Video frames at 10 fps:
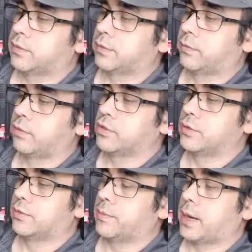is a version
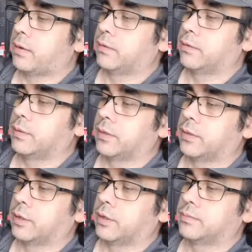of the barrels with
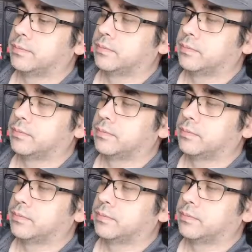a